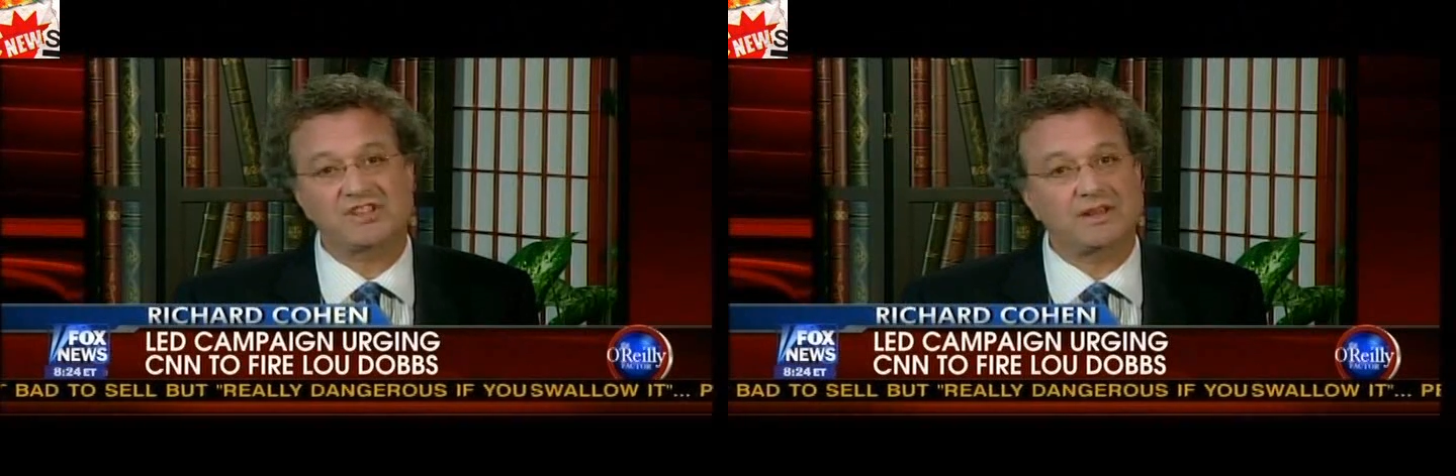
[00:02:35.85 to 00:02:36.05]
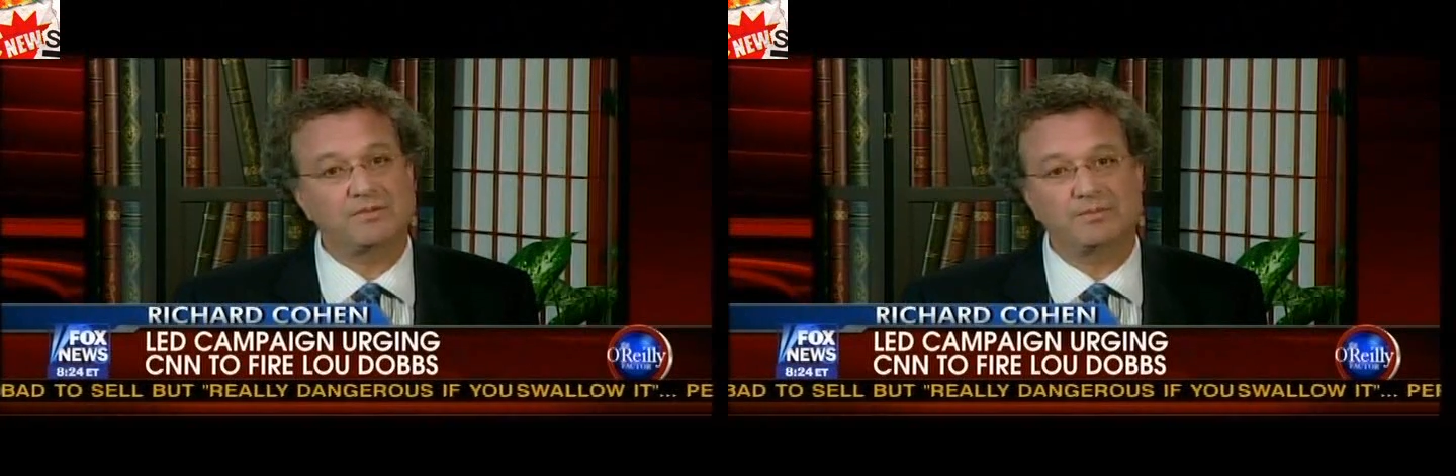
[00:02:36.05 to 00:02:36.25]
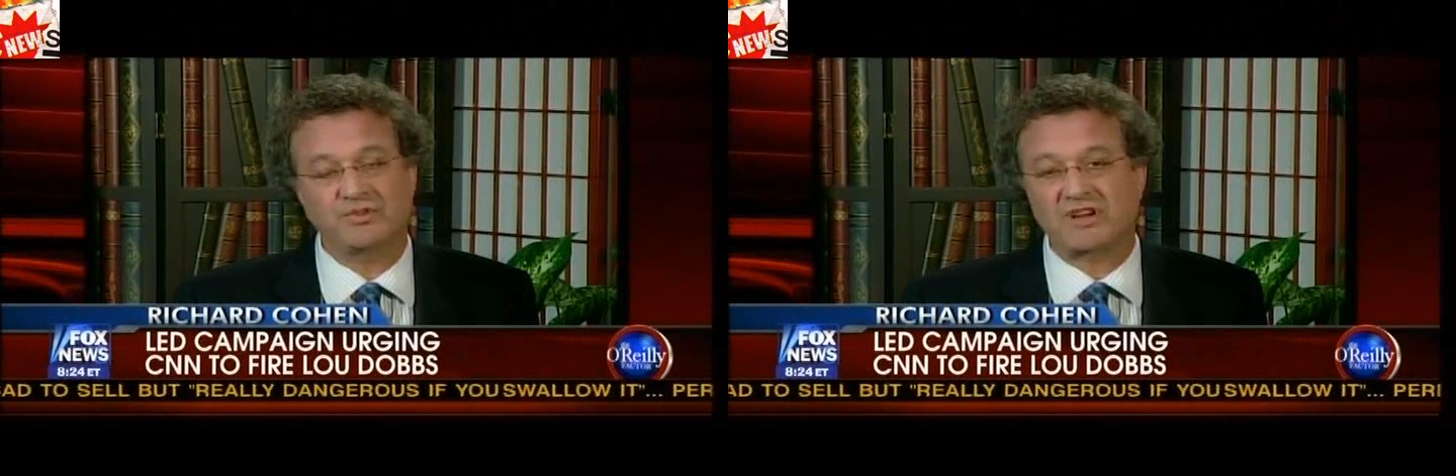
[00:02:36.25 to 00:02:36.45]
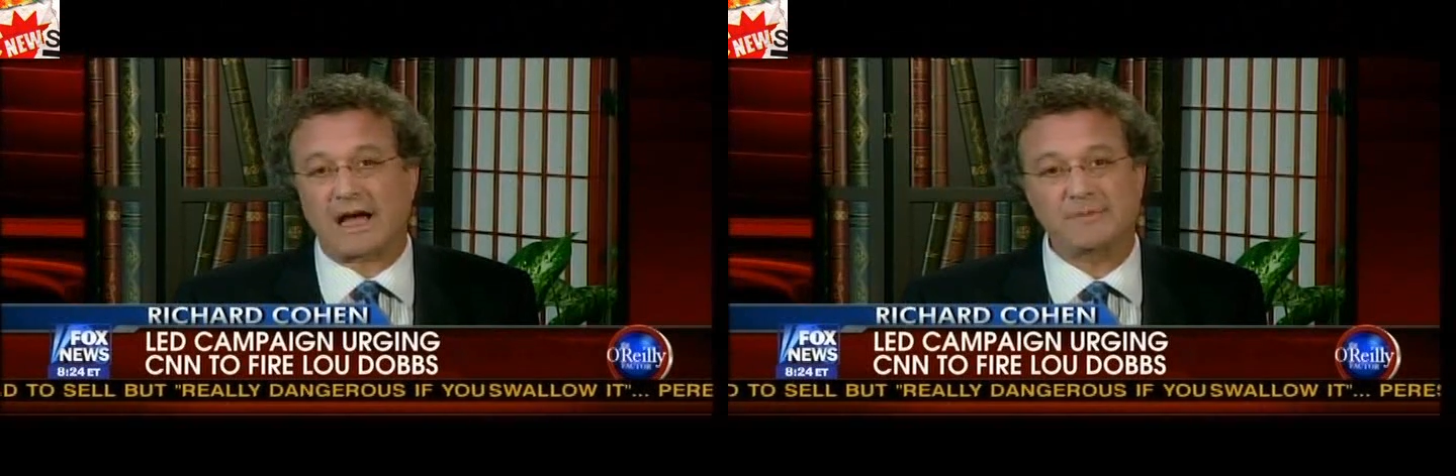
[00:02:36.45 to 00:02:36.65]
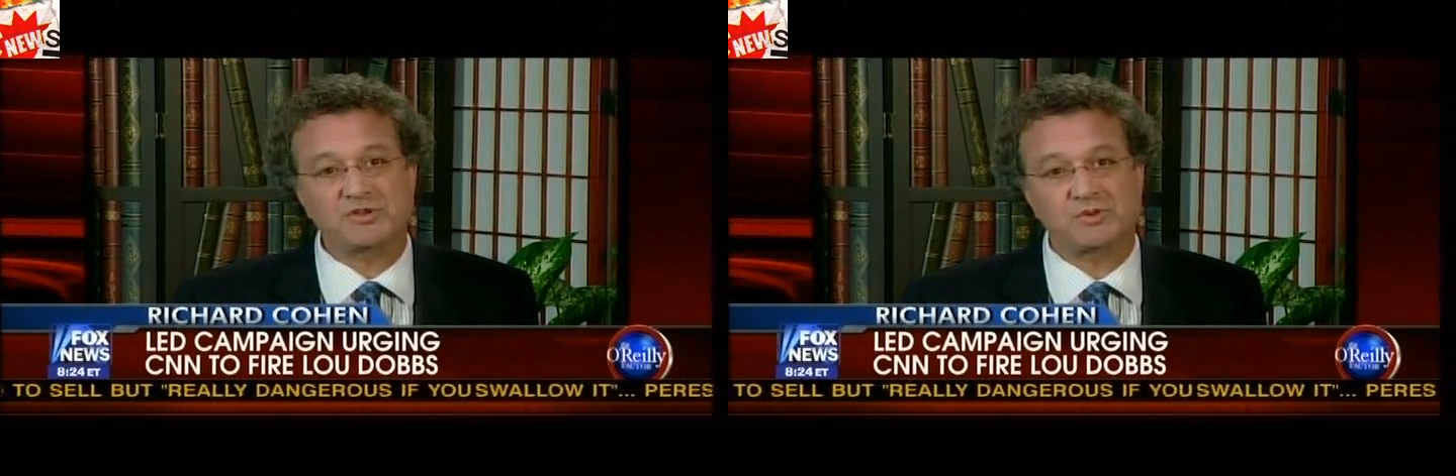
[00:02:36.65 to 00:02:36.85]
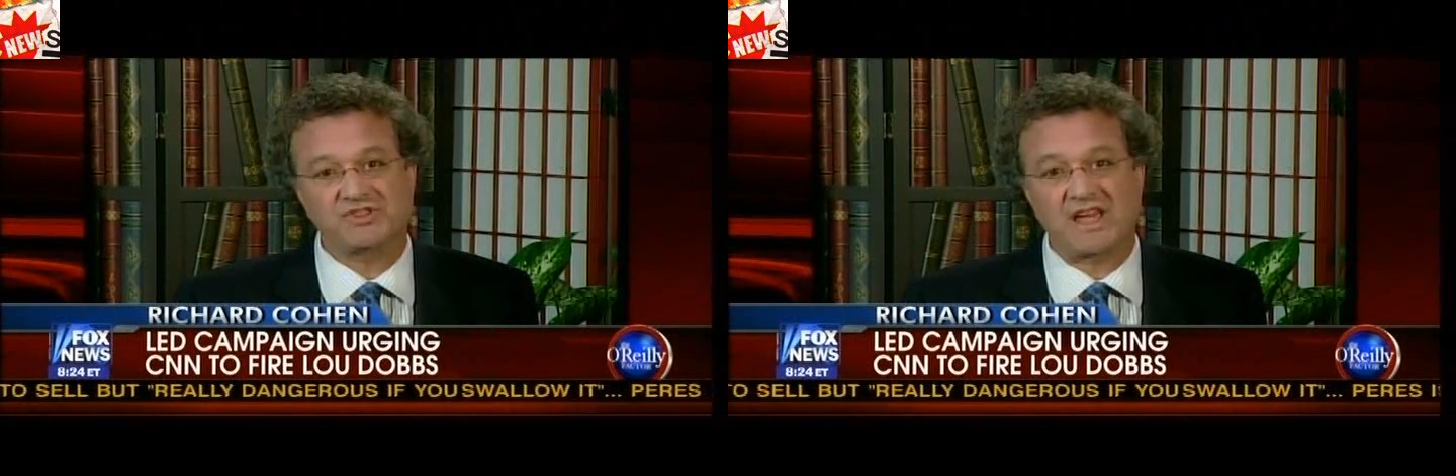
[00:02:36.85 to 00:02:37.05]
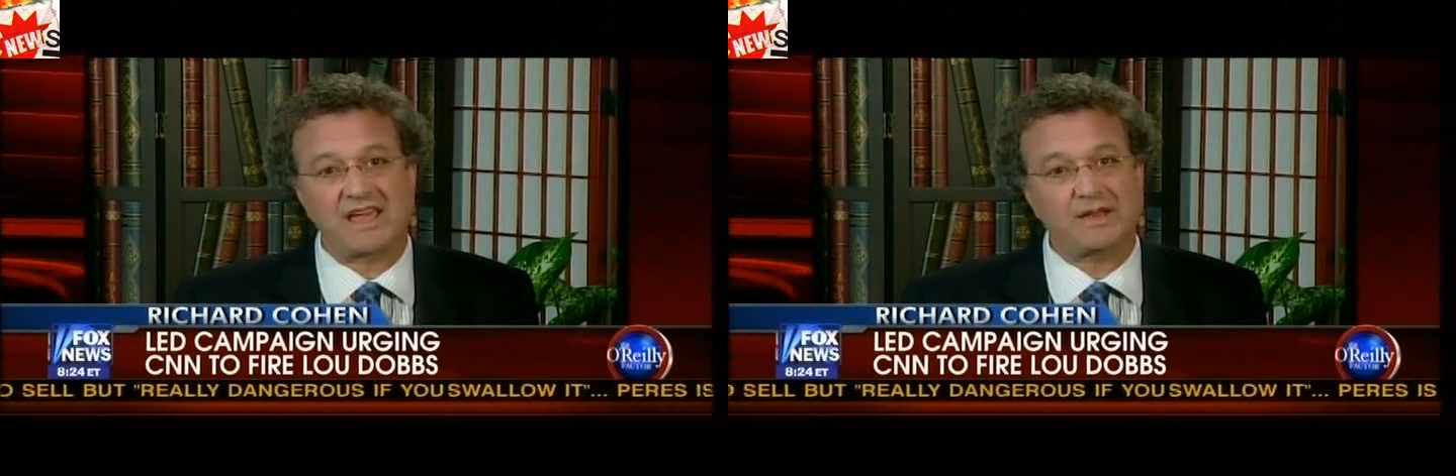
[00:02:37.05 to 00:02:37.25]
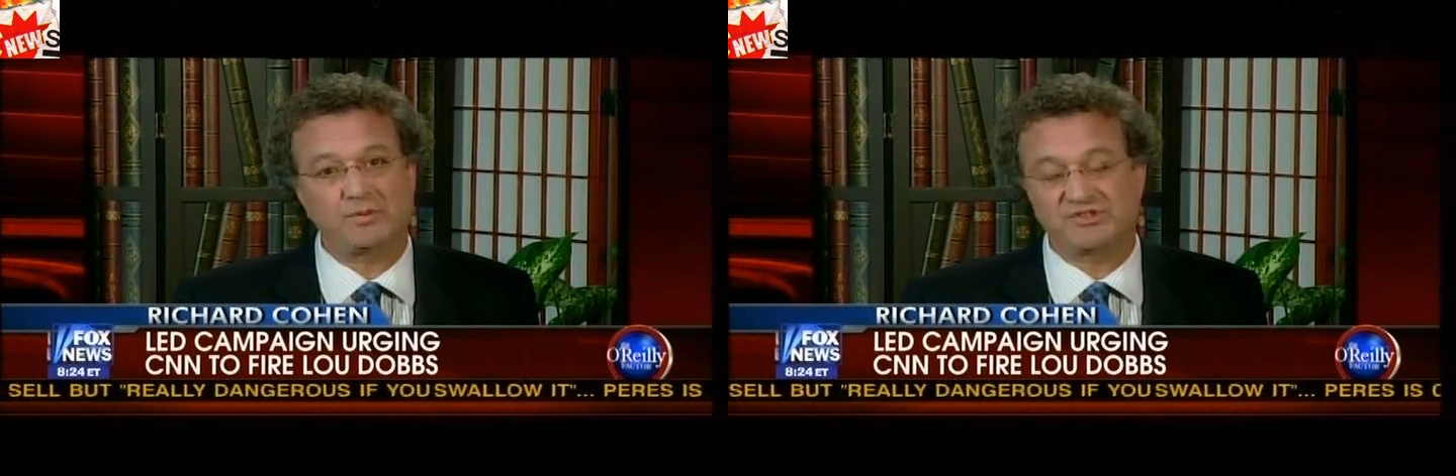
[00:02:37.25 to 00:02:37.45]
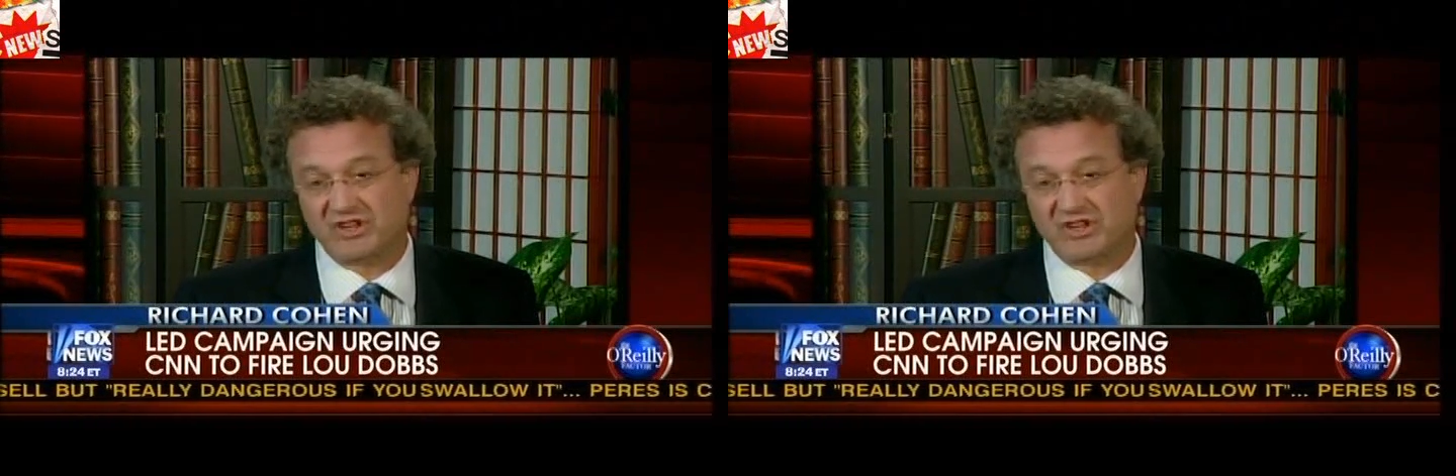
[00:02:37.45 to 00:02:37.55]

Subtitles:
that Dobbs was saying